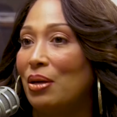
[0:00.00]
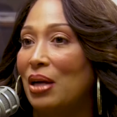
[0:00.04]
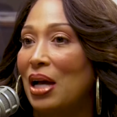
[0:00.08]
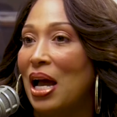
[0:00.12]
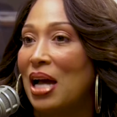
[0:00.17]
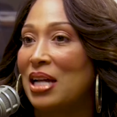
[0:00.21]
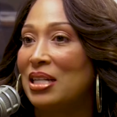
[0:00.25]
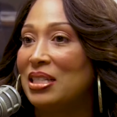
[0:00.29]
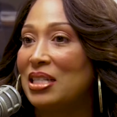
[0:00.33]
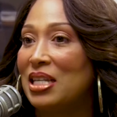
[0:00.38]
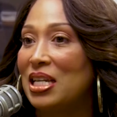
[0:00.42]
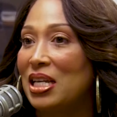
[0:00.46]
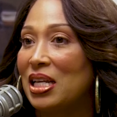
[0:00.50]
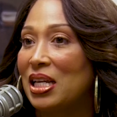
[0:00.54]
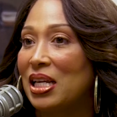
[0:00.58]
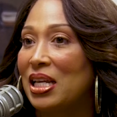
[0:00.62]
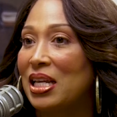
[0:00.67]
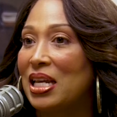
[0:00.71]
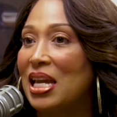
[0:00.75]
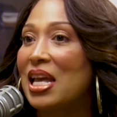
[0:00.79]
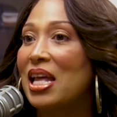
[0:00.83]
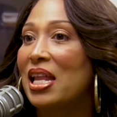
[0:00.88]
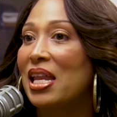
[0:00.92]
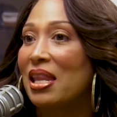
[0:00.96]
I didn't
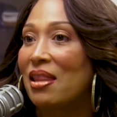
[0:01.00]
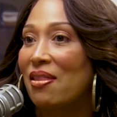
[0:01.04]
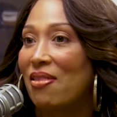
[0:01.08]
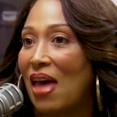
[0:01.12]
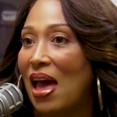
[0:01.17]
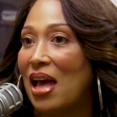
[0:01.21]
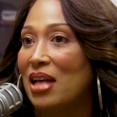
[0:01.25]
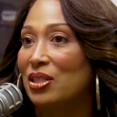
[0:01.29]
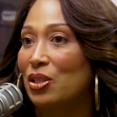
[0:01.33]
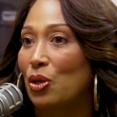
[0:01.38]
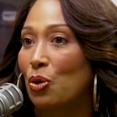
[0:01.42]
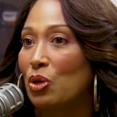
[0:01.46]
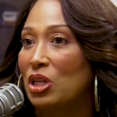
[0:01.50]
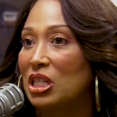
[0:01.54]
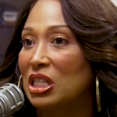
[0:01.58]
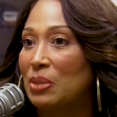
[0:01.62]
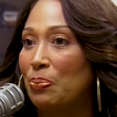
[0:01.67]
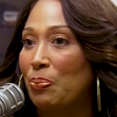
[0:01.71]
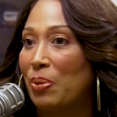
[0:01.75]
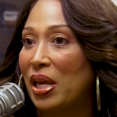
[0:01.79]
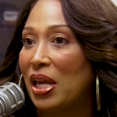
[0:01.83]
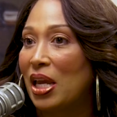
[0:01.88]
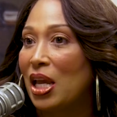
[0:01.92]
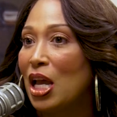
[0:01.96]
get that, so to
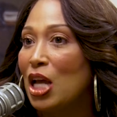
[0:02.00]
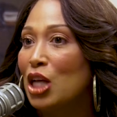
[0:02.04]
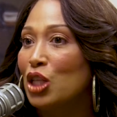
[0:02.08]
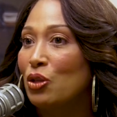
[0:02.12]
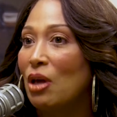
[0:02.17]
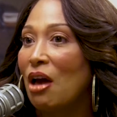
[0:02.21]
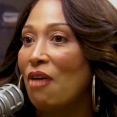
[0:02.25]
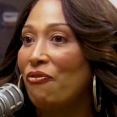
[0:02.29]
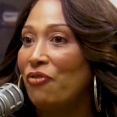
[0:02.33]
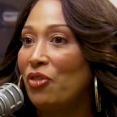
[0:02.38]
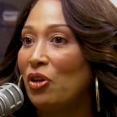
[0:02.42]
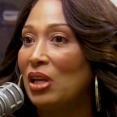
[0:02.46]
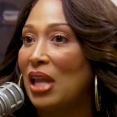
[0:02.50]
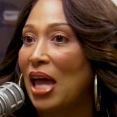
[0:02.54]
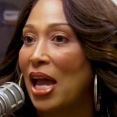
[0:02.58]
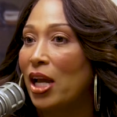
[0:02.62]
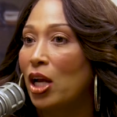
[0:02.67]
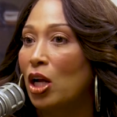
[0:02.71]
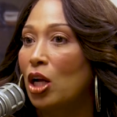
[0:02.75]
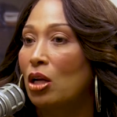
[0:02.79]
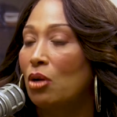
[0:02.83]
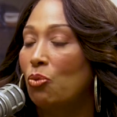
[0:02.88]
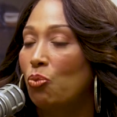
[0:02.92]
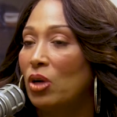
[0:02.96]
speak. So I feel like,
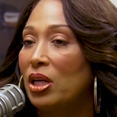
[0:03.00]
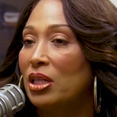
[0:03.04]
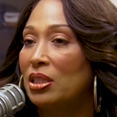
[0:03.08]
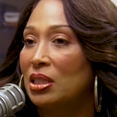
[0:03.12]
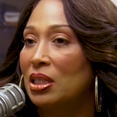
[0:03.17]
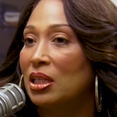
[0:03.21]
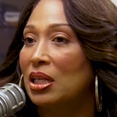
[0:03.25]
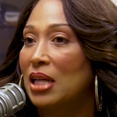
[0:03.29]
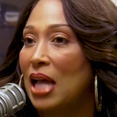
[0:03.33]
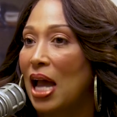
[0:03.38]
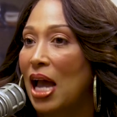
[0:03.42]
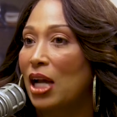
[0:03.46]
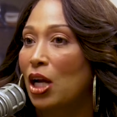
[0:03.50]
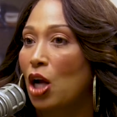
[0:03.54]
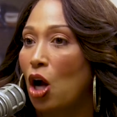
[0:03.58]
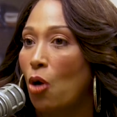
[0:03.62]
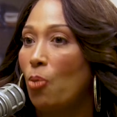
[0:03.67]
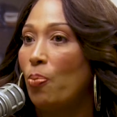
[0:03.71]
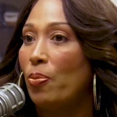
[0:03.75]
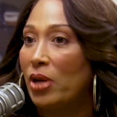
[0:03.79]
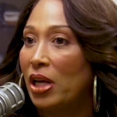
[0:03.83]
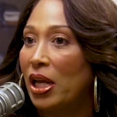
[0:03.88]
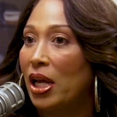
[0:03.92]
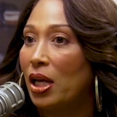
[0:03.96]
what is a guy,
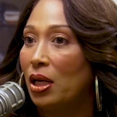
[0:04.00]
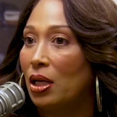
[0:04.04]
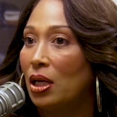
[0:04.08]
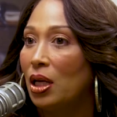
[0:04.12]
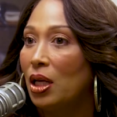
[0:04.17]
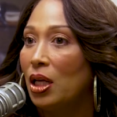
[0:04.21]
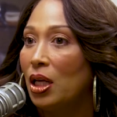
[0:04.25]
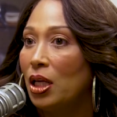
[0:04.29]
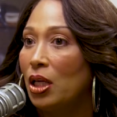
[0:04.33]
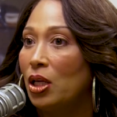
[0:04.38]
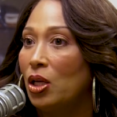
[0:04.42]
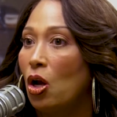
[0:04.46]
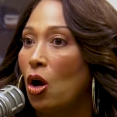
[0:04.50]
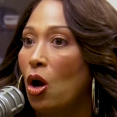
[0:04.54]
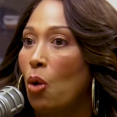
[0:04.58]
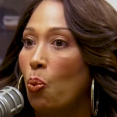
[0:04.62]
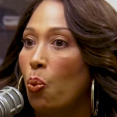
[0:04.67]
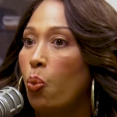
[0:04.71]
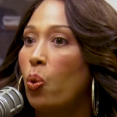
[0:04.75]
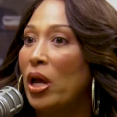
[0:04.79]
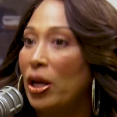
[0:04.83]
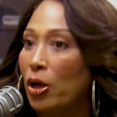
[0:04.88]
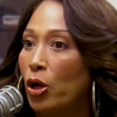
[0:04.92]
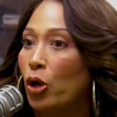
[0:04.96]
Kopernik, a
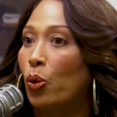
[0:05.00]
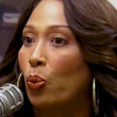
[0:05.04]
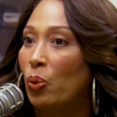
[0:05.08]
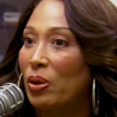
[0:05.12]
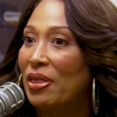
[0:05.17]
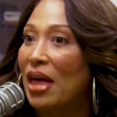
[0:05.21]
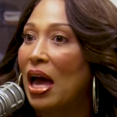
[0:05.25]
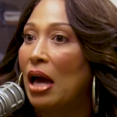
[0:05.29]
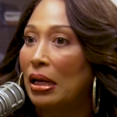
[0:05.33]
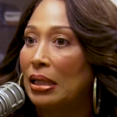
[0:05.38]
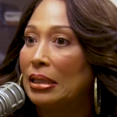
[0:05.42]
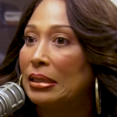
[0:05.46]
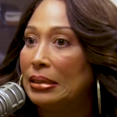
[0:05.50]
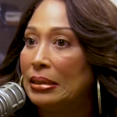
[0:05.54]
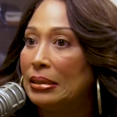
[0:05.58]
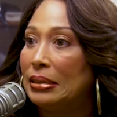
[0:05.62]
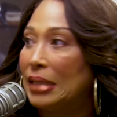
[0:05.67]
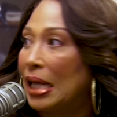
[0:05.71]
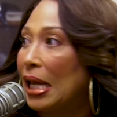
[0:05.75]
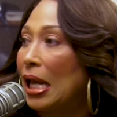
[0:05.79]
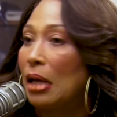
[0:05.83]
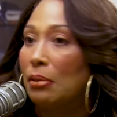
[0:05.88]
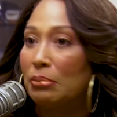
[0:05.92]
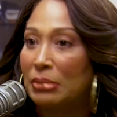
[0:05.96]
winner without a
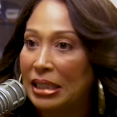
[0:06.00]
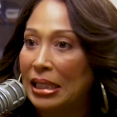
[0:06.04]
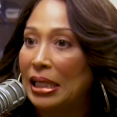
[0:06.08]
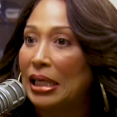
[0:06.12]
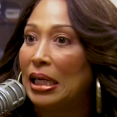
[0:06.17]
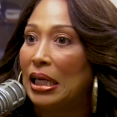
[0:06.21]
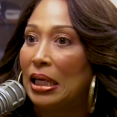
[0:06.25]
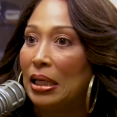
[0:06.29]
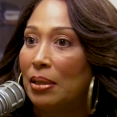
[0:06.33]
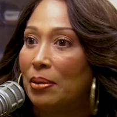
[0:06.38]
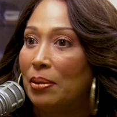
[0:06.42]
damn team.